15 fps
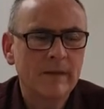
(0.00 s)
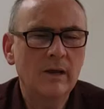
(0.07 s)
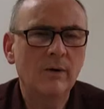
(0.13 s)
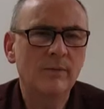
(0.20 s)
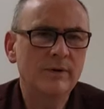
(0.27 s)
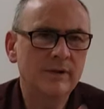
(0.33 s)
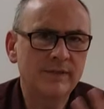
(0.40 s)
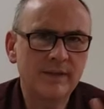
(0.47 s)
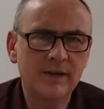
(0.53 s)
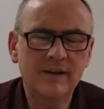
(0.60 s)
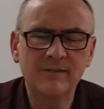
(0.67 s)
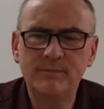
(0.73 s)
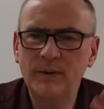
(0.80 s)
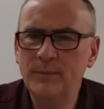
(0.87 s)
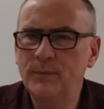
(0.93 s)
You know, when you
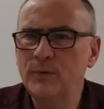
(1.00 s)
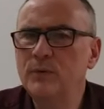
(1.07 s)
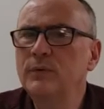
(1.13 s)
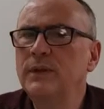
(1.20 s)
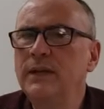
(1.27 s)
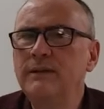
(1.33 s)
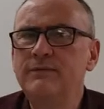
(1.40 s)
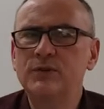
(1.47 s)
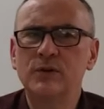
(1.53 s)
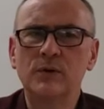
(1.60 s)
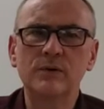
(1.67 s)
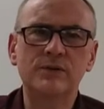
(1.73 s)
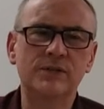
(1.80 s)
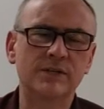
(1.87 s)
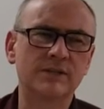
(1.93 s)
think of people who leave
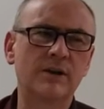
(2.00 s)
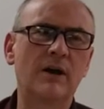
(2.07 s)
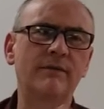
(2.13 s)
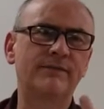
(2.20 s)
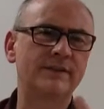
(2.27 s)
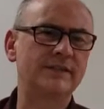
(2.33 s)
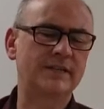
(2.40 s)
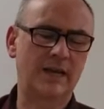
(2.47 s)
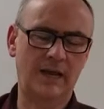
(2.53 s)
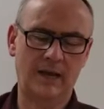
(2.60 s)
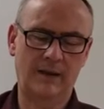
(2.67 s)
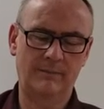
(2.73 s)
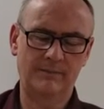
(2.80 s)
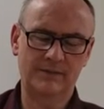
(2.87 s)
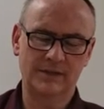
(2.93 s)
churches,
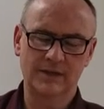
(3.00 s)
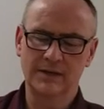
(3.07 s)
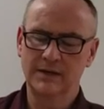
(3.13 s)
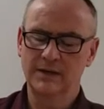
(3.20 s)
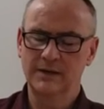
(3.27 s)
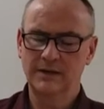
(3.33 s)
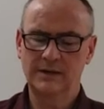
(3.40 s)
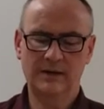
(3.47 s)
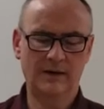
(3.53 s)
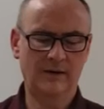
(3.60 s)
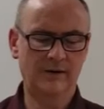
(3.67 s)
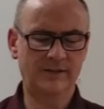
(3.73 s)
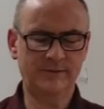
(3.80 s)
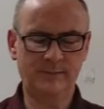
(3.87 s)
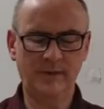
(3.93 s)
oftentimes, you
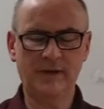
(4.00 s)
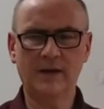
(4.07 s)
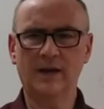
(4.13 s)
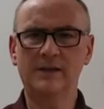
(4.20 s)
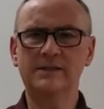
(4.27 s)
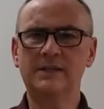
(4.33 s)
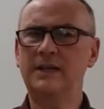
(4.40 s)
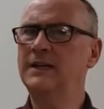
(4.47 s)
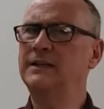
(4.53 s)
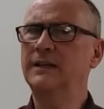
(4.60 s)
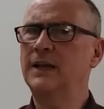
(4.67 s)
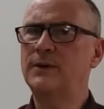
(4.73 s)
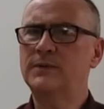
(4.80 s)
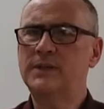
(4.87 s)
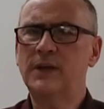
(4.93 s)
know, it's because they didn't
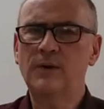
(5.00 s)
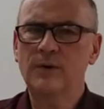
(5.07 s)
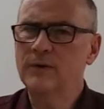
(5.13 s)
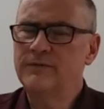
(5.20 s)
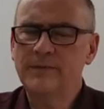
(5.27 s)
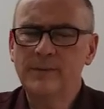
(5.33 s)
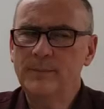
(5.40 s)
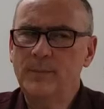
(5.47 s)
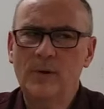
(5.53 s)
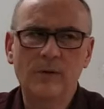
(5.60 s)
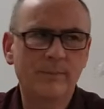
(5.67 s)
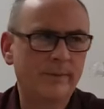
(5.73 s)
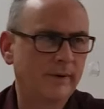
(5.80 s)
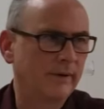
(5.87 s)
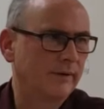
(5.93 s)
like what they heard from the
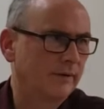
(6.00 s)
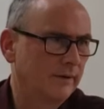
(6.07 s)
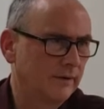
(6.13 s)
pulpit.